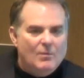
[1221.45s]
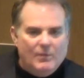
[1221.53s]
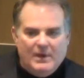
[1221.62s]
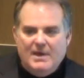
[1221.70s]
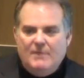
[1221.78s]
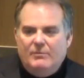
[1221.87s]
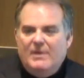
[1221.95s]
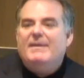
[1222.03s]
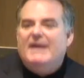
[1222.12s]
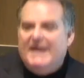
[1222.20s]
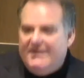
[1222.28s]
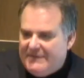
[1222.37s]
We, we
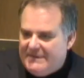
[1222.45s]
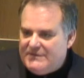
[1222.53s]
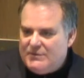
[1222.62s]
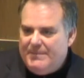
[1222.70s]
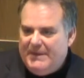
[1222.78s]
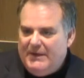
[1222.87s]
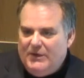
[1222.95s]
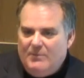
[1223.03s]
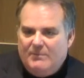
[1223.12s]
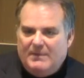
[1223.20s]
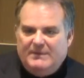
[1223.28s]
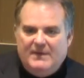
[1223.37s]
believe in this
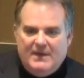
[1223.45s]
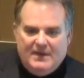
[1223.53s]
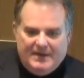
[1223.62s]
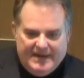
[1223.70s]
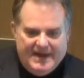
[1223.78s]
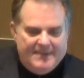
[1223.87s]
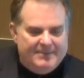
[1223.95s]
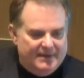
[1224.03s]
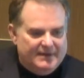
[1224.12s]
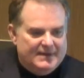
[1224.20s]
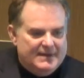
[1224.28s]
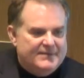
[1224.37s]
opinion, but
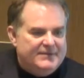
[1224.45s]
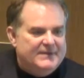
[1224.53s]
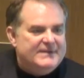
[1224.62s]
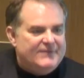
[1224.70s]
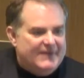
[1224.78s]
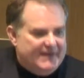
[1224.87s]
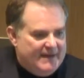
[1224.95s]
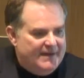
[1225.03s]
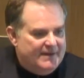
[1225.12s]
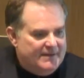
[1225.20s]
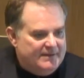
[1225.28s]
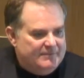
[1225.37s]
never
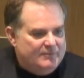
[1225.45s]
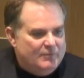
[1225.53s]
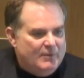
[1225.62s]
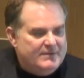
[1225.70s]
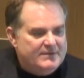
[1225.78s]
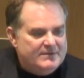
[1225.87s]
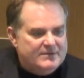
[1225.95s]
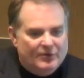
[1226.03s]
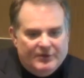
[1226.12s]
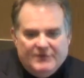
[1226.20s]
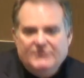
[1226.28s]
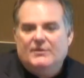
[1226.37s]
certificate what is the
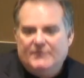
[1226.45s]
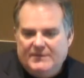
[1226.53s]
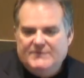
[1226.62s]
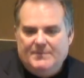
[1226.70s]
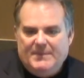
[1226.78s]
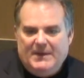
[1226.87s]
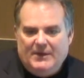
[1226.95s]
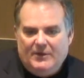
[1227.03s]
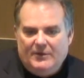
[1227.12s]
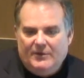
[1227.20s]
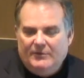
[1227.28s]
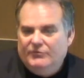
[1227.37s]
origin of this
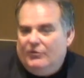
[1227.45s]
opinion. No?